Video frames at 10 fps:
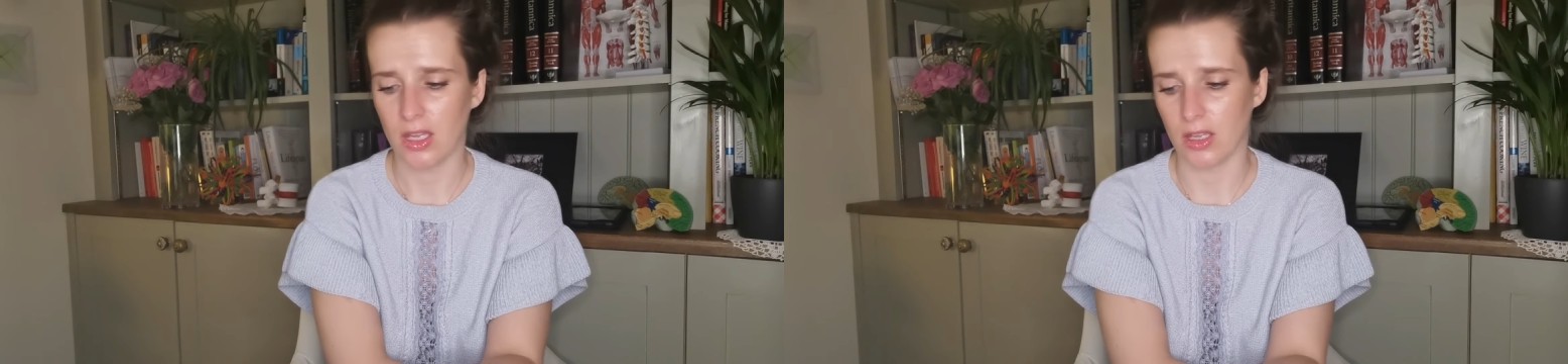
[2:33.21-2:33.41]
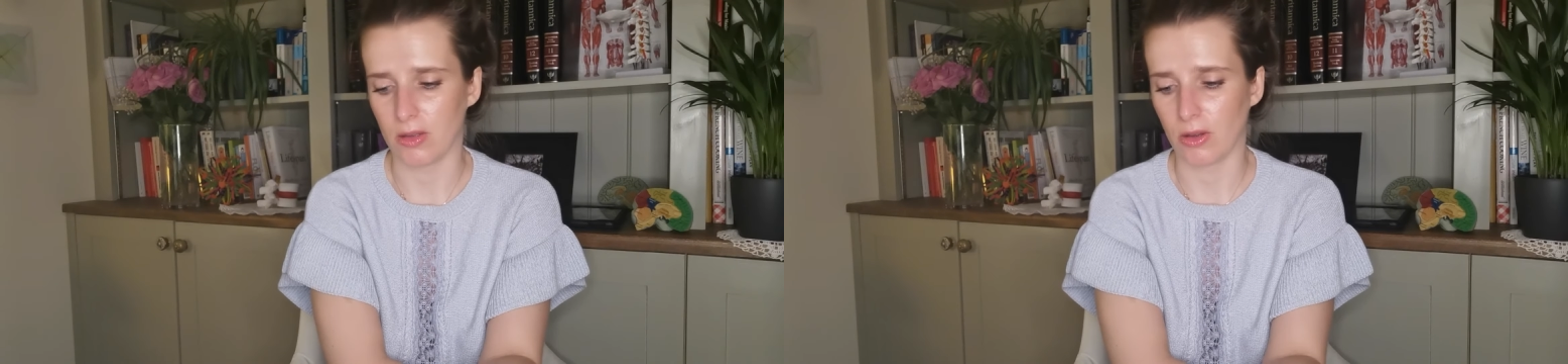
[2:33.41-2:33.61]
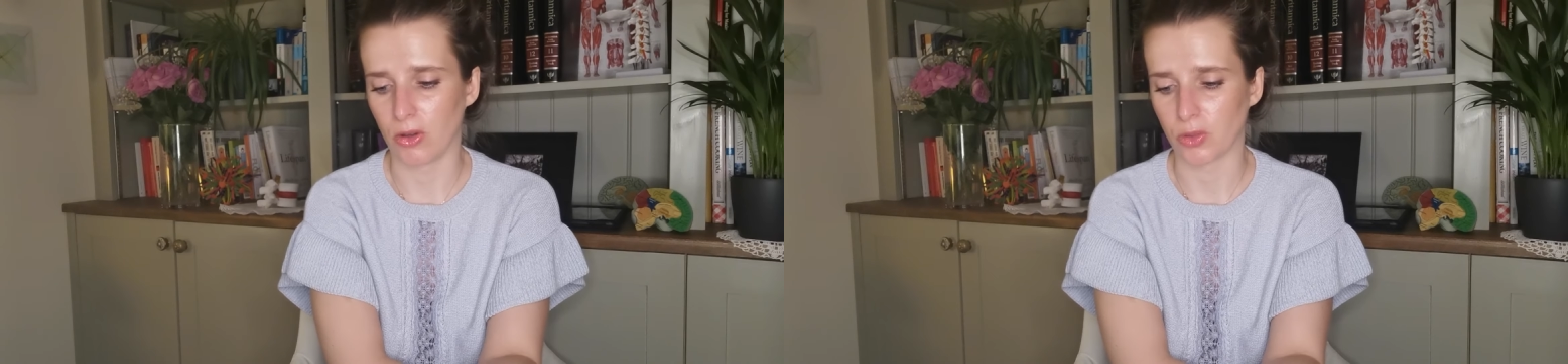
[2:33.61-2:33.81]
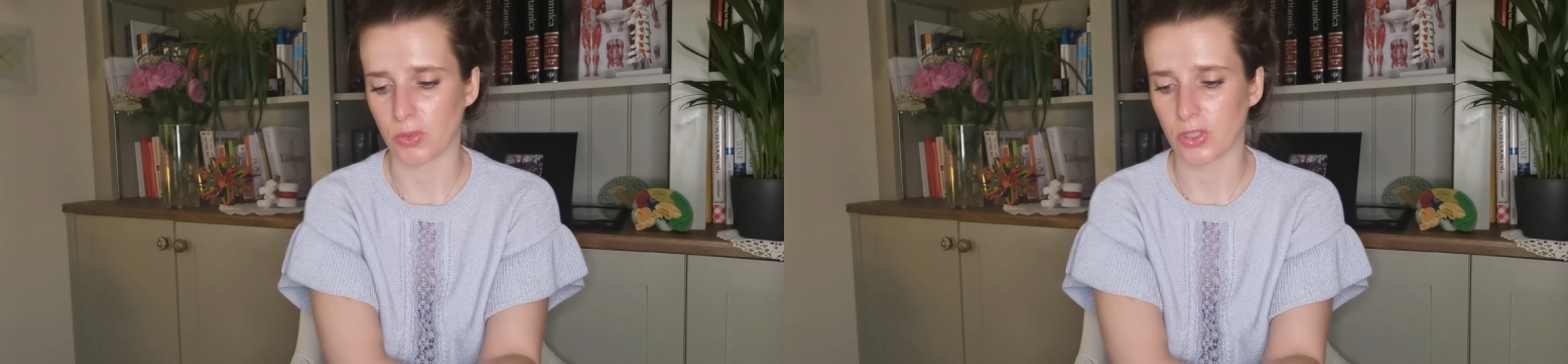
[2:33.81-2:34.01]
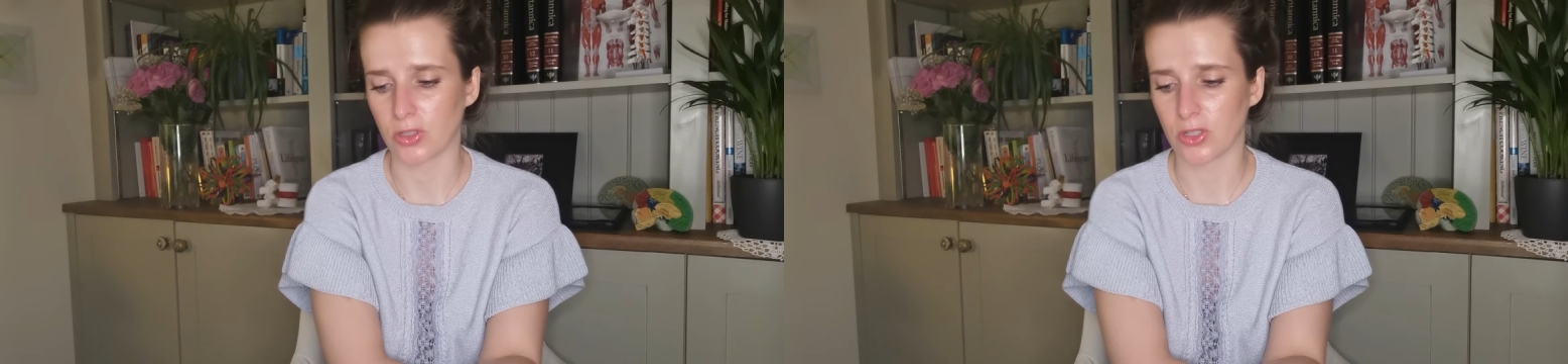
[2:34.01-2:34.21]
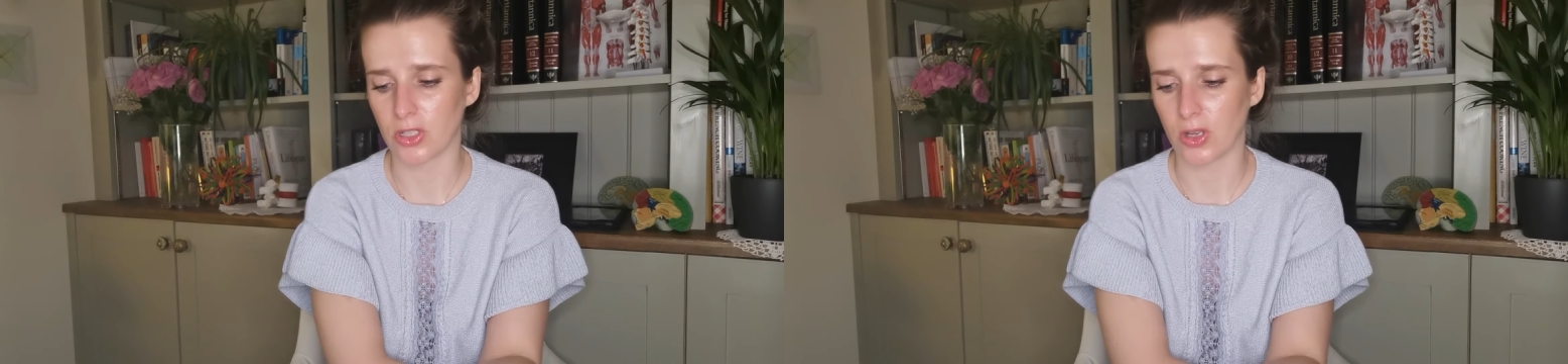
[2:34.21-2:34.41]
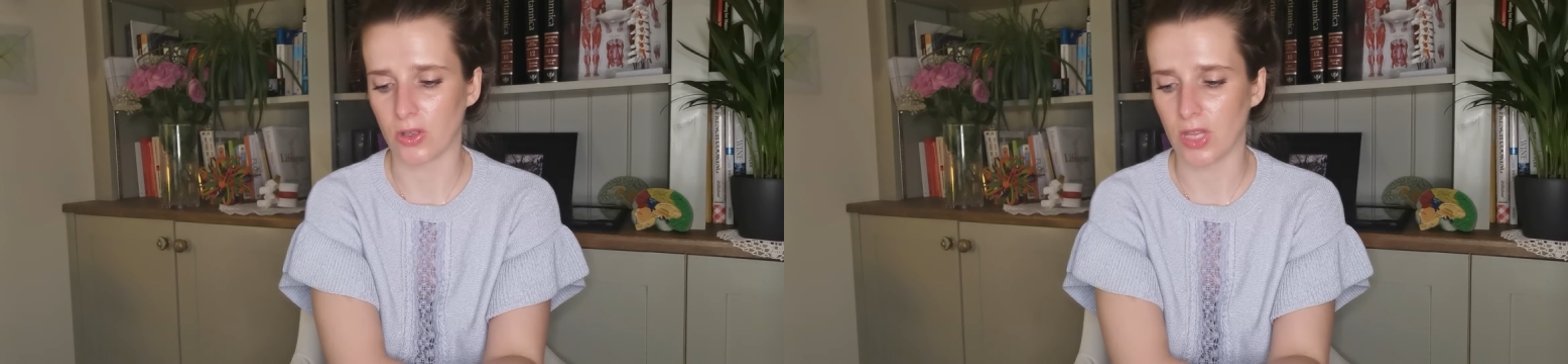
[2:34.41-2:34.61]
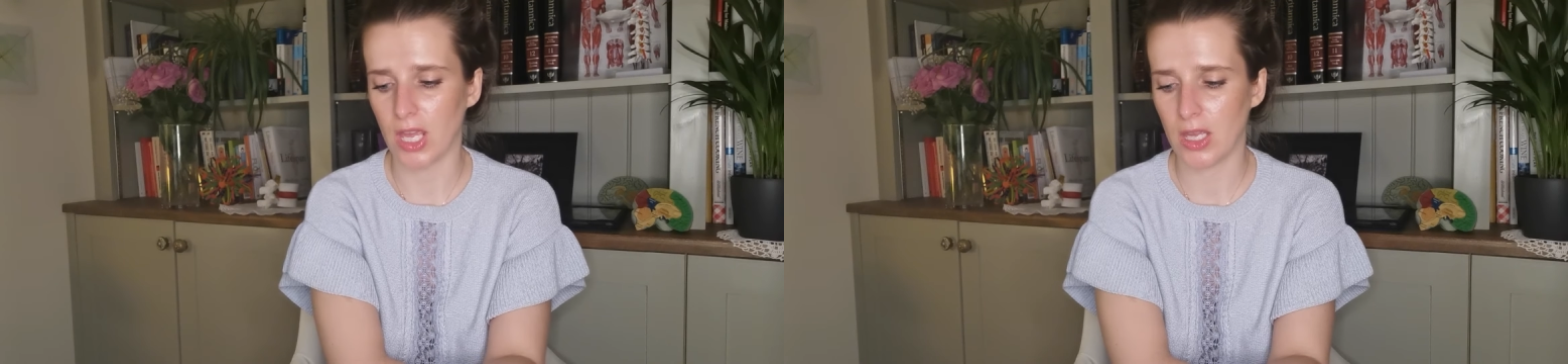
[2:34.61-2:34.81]
uh, hospitals,
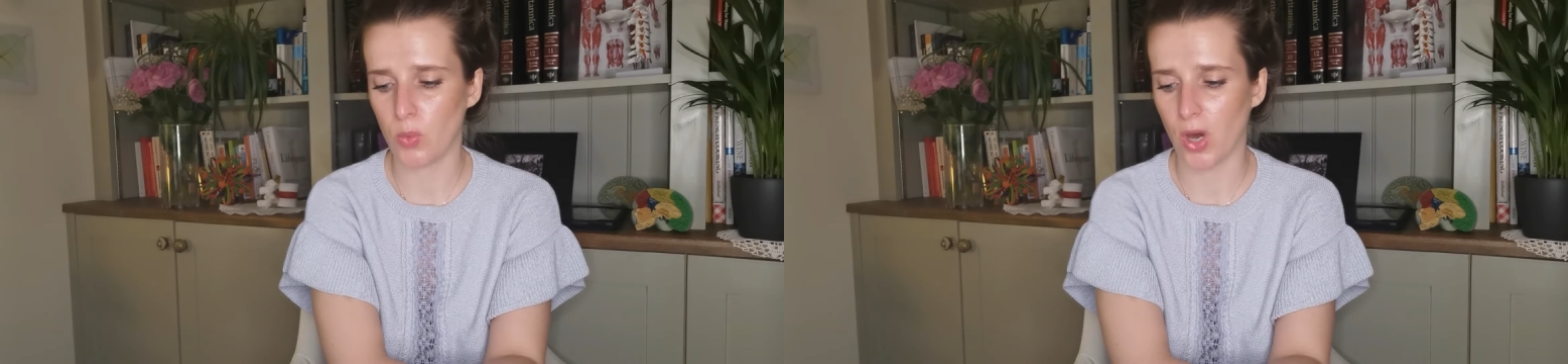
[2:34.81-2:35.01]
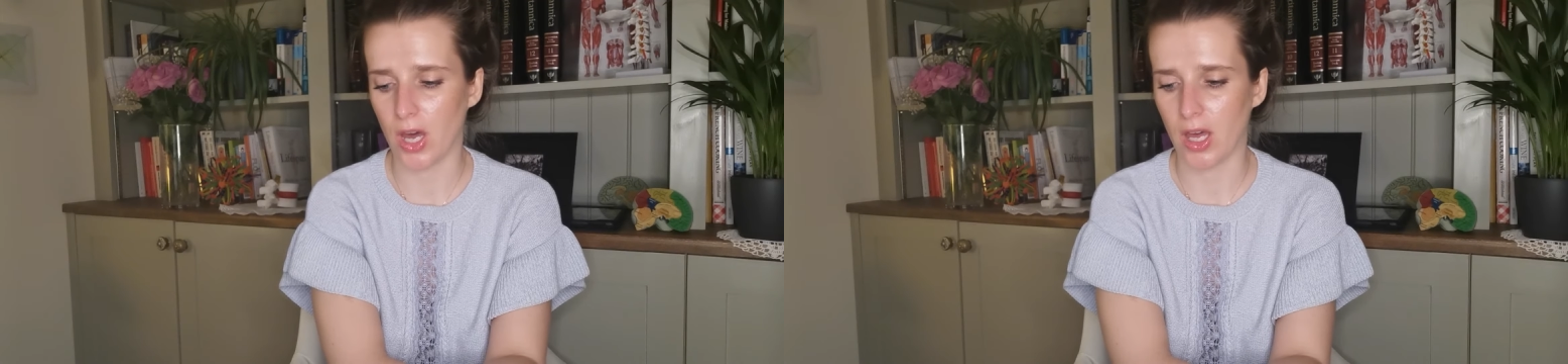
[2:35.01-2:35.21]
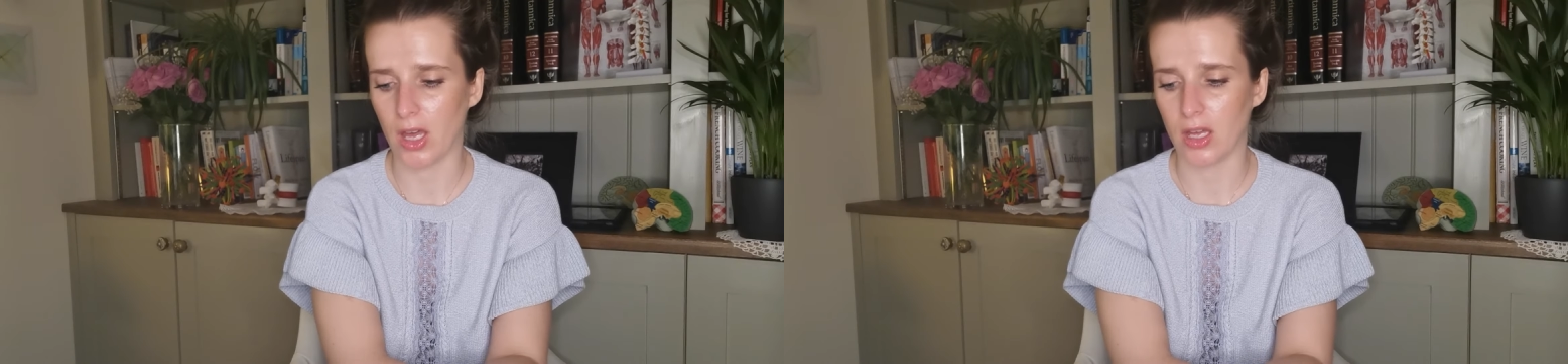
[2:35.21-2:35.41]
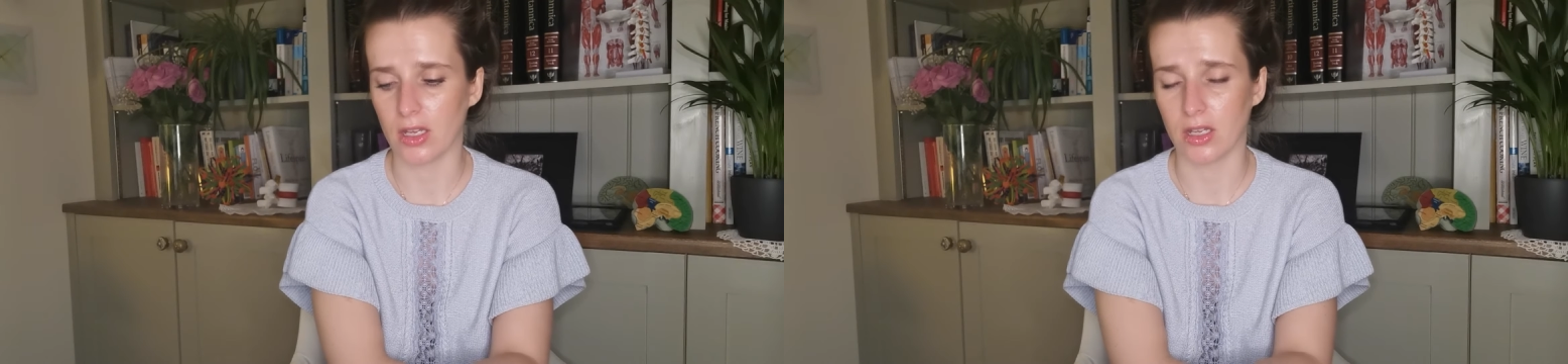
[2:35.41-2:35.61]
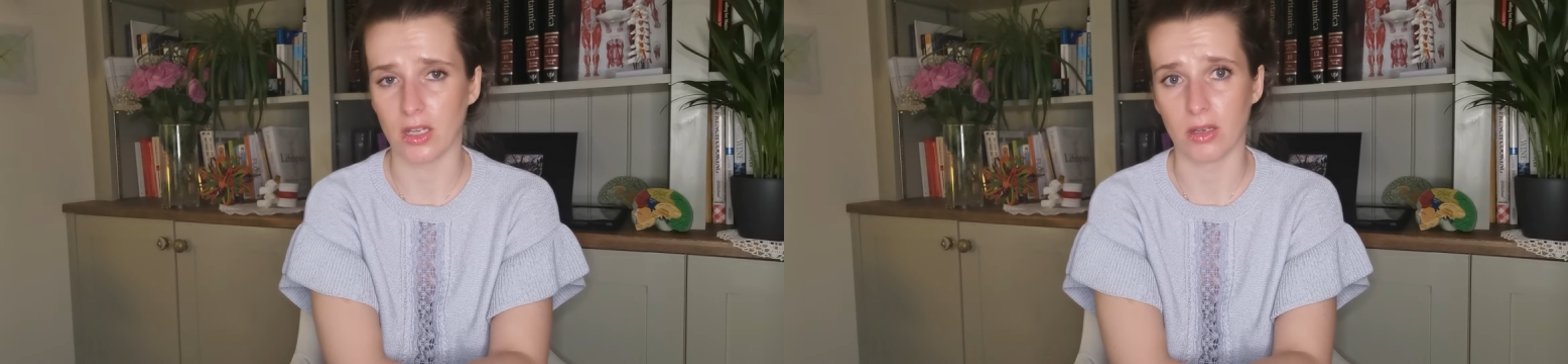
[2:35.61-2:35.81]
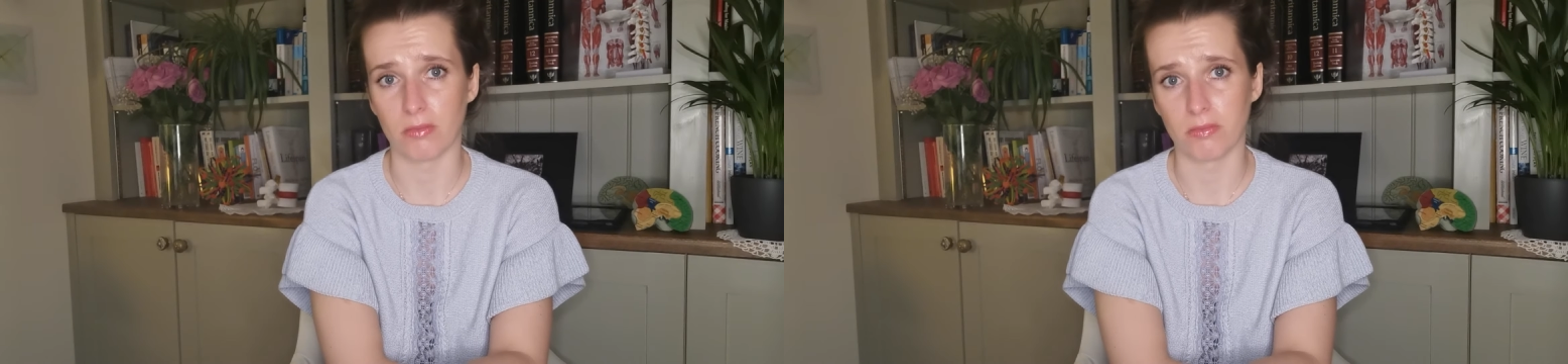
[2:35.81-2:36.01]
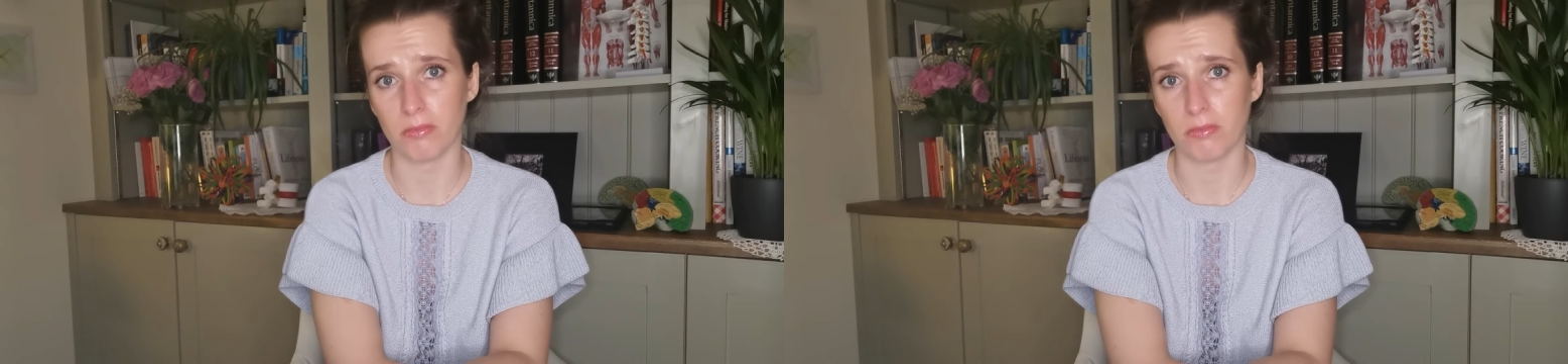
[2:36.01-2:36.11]
so they were uh,